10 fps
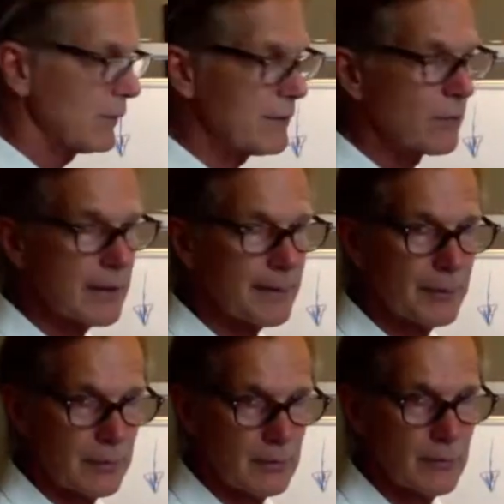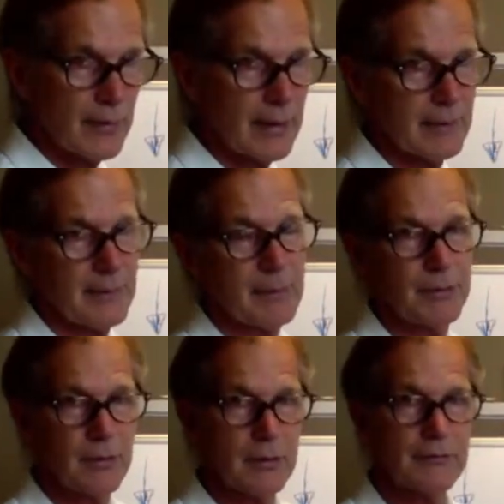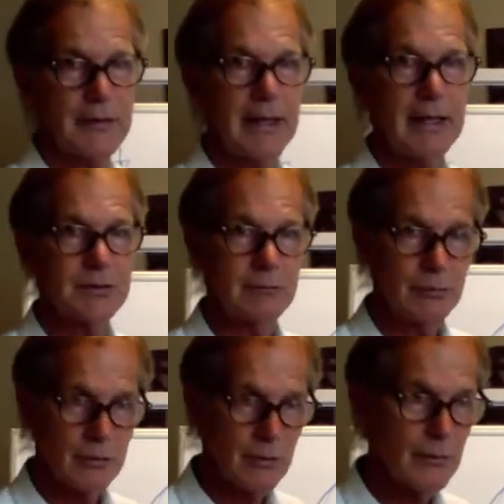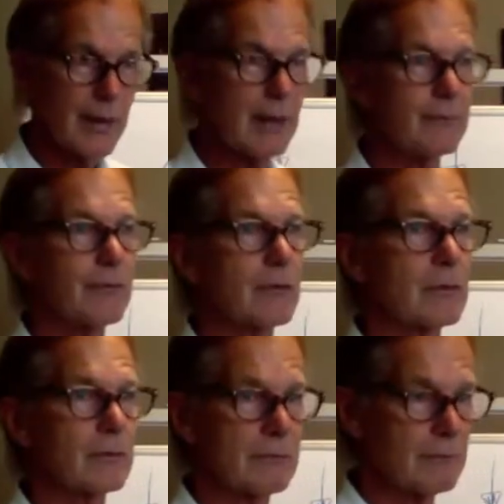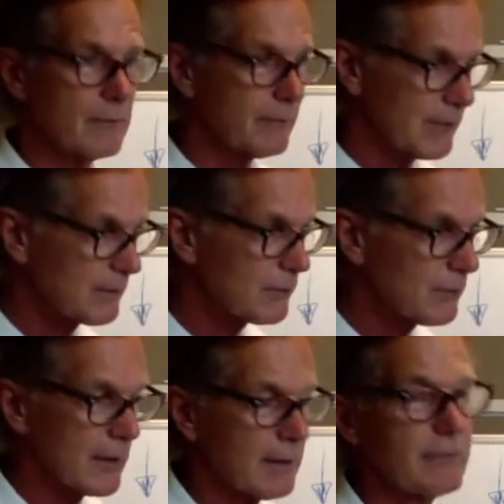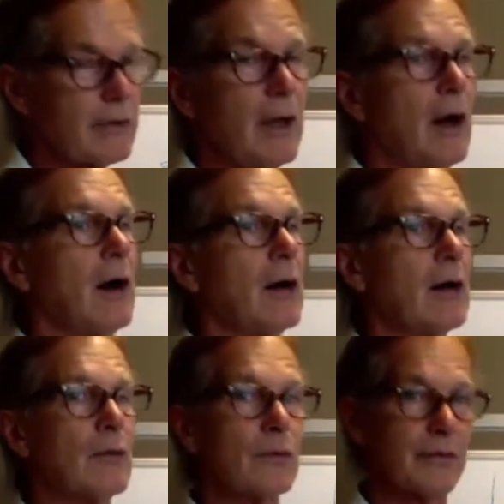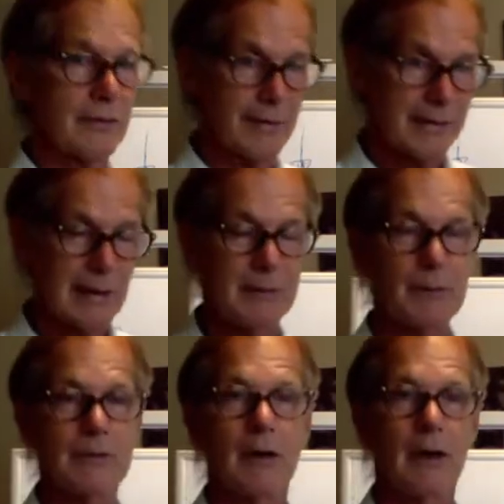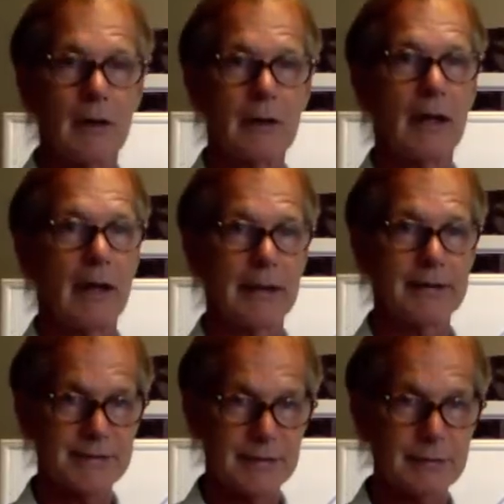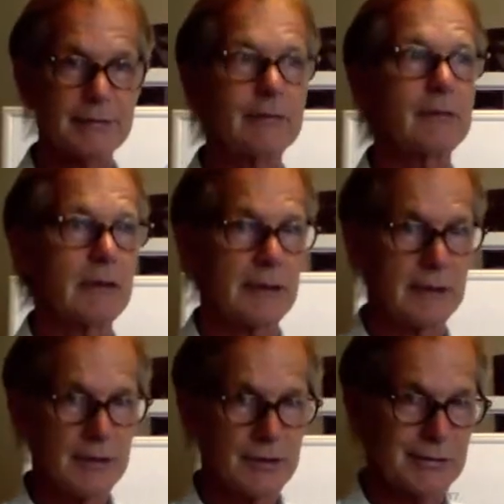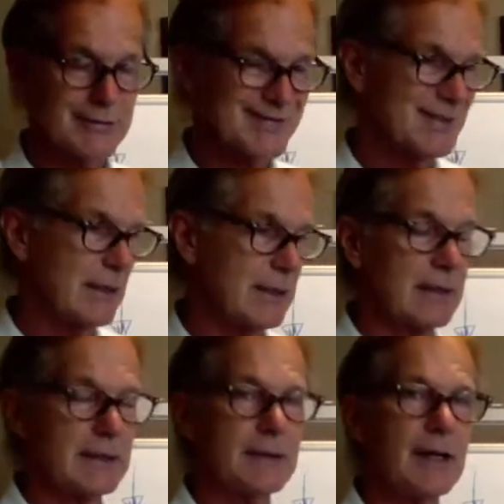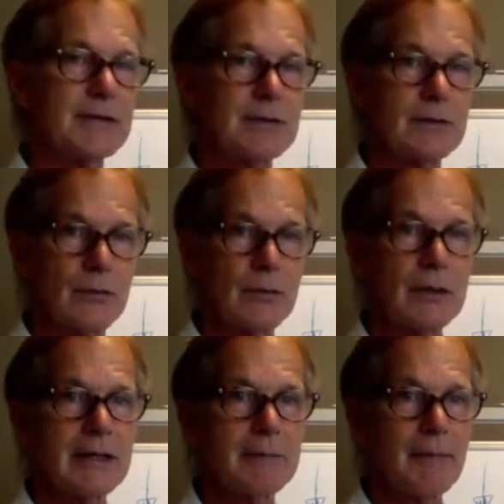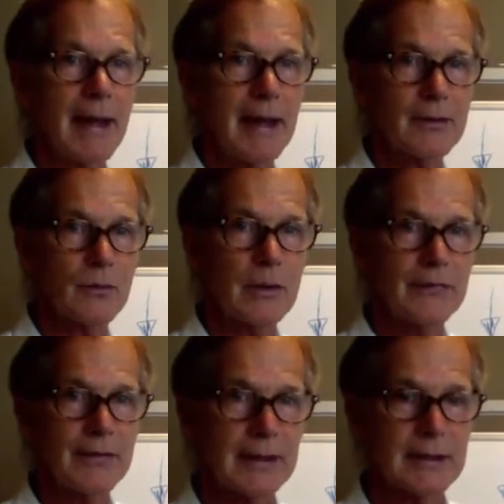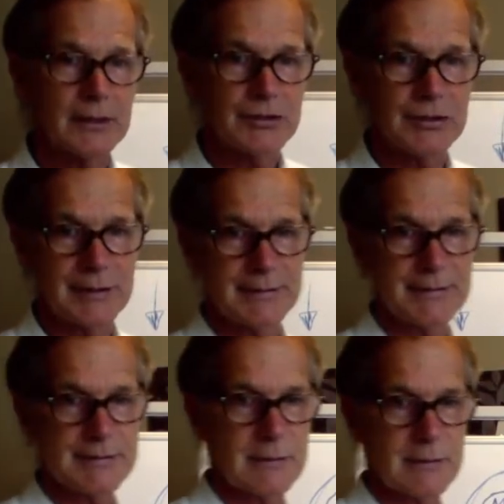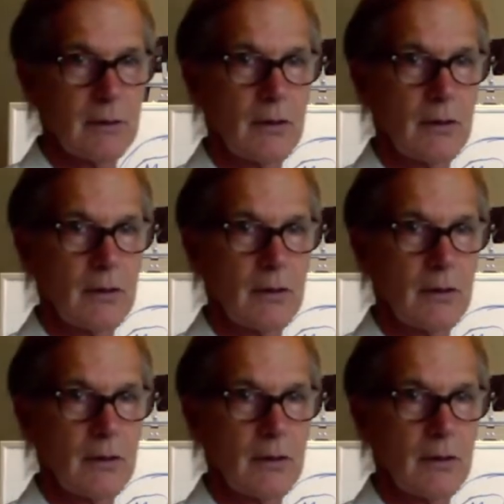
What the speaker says: we run a program, a purification program for people that come in with all kinds of conditions. It doesn't really matter what the condition is,